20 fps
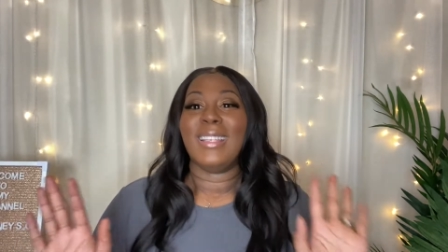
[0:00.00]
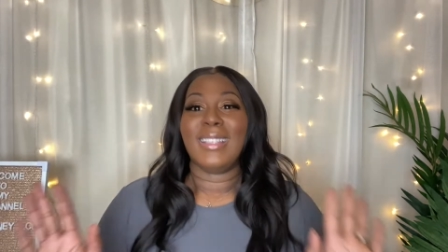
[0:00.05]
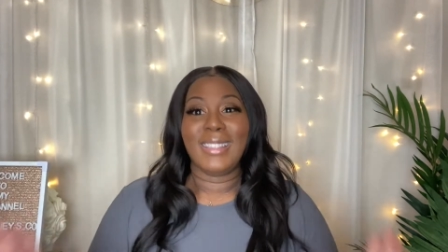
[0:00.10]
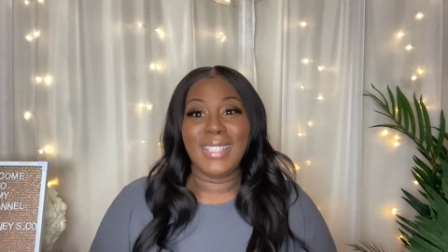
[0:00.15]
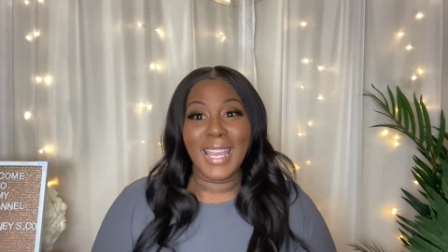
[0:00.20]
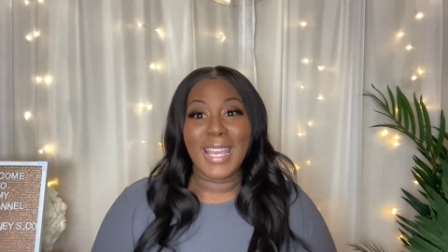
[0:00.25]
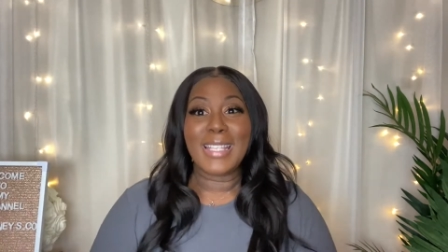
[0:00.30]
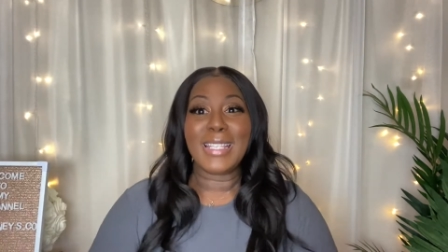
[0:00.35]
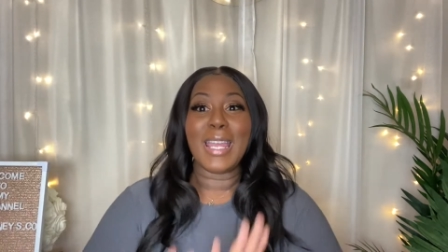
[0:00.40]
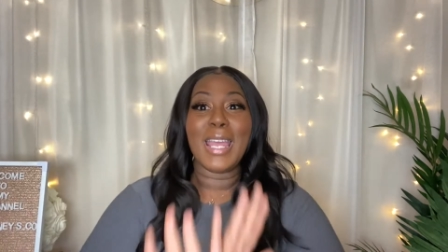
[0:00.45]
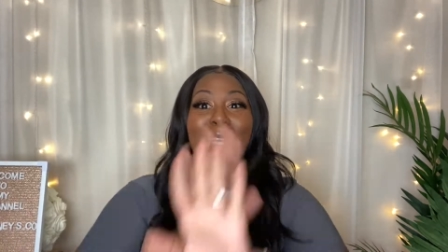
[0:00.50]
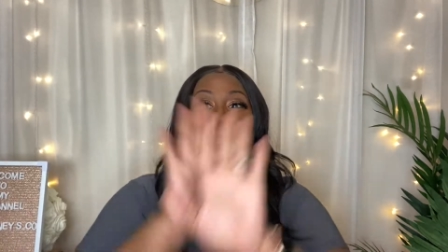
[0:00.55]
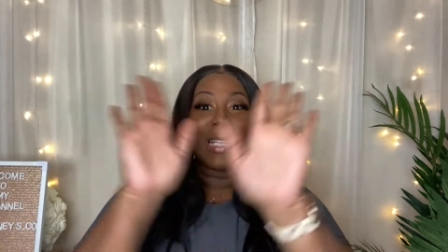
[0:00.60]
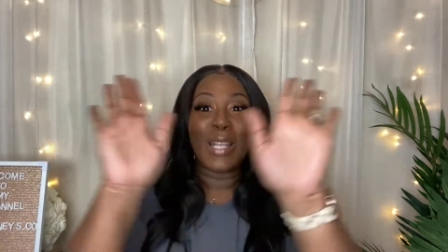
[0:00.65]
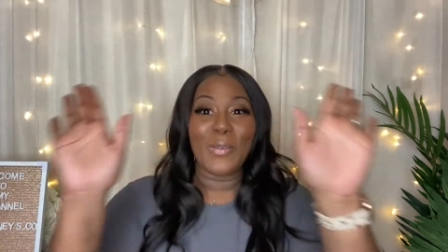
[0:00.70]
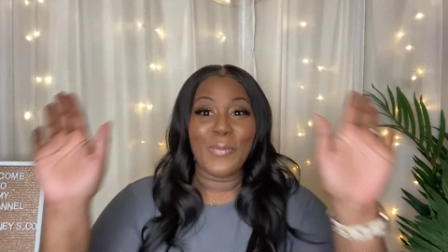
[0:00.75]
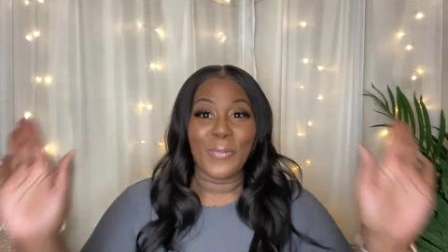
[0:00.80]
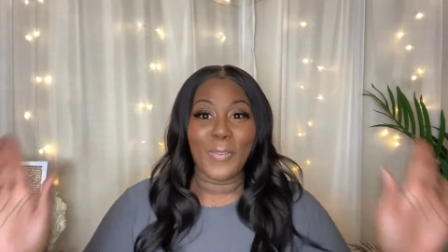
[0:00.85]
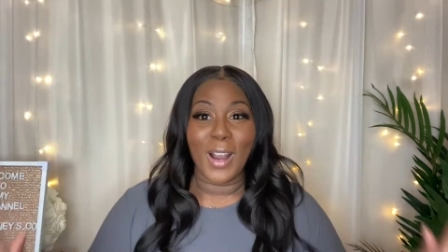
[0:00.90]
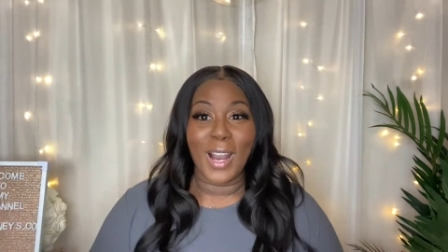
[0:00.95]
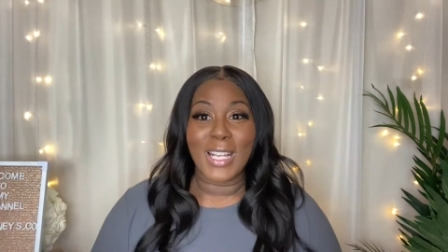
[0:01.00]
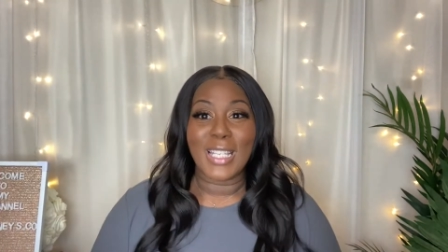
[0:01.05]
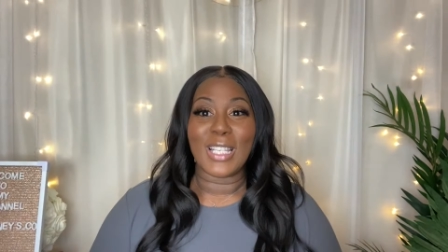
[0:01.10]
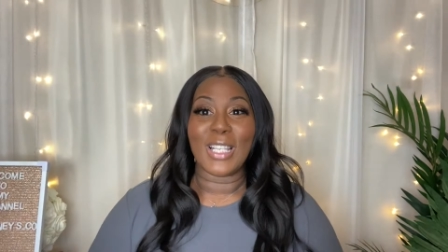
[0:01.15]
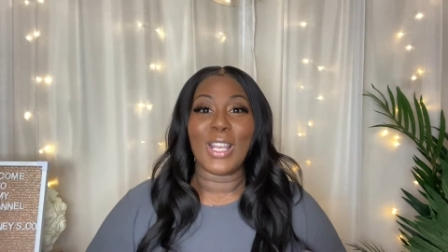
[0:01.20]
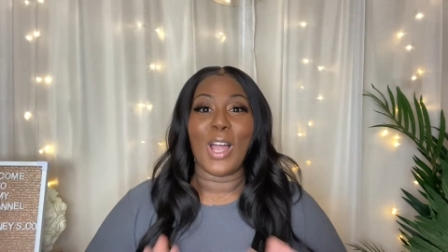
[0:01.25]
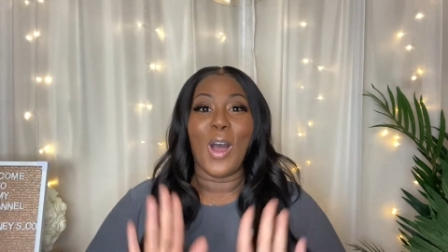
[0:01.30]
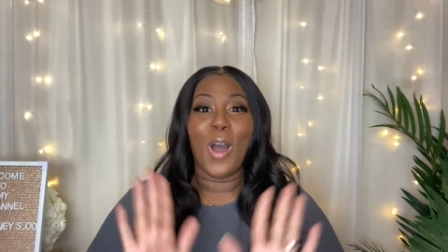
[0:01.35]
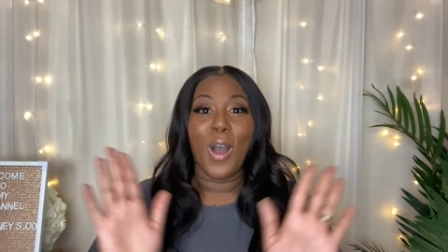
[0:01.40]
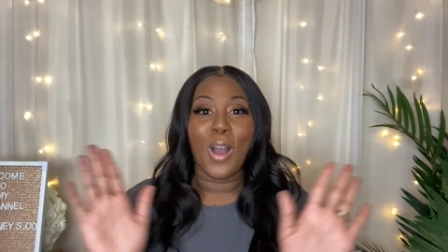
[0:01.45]
This is the first
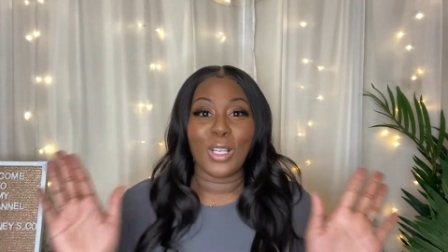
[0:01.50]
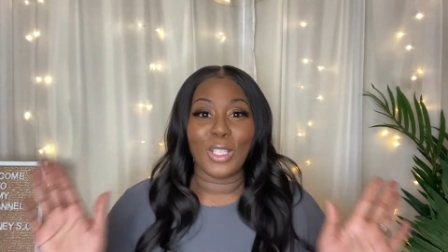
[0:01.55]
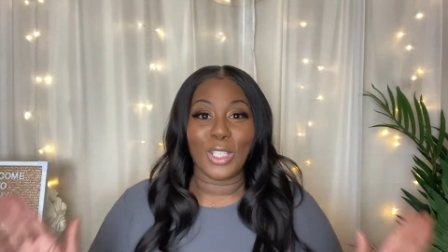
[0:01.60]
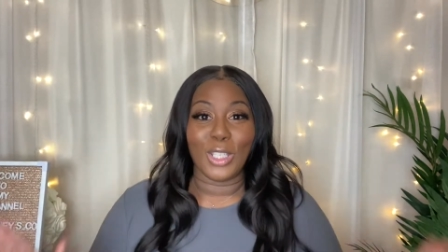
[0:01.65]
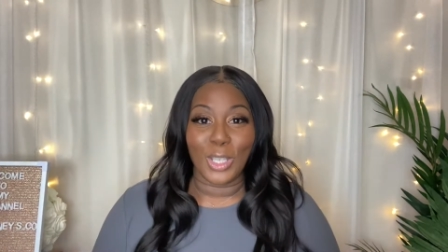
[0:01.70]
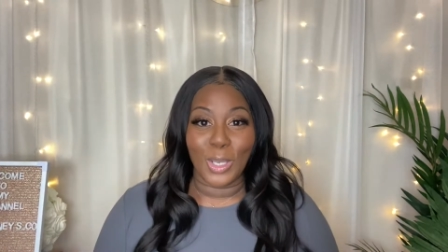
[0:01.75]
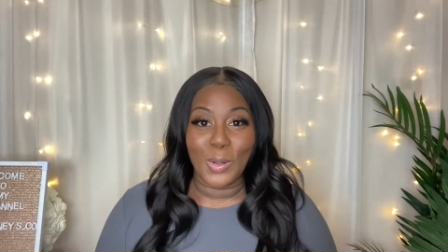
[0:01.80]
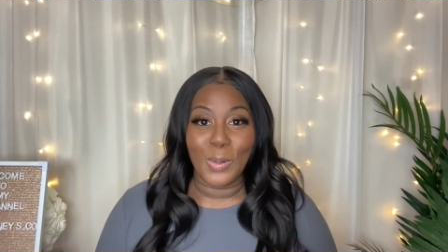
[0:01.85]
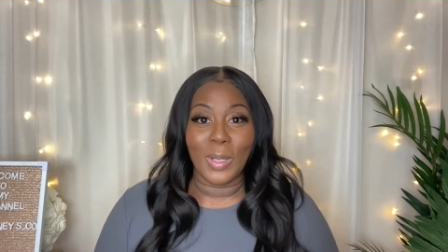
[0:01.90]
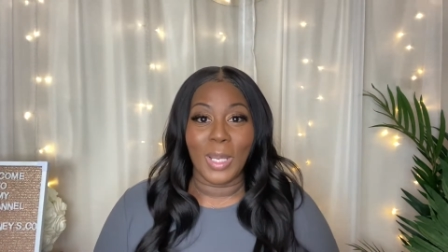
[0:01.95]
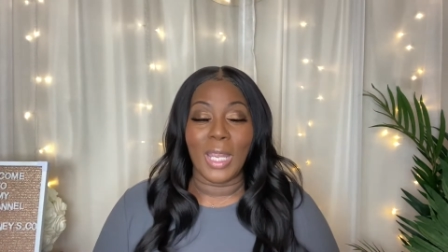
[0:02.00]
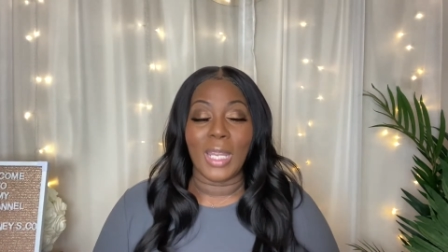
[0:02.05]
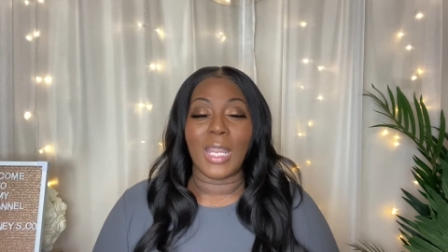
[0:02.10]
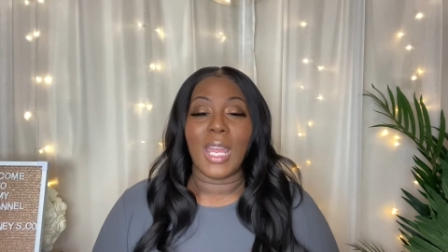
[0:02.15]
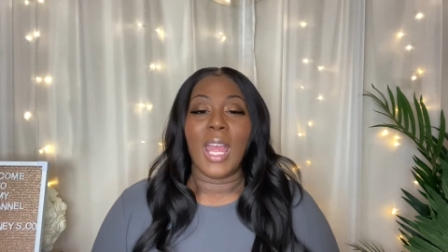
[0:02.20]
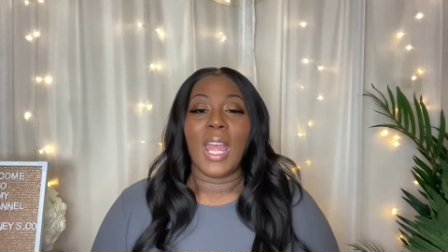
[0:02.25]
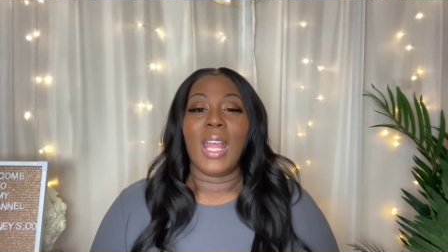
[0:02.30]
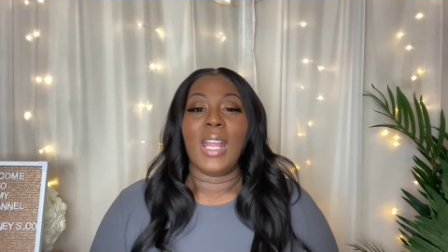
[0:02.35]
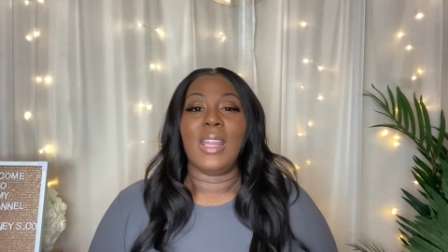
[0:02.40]
long unit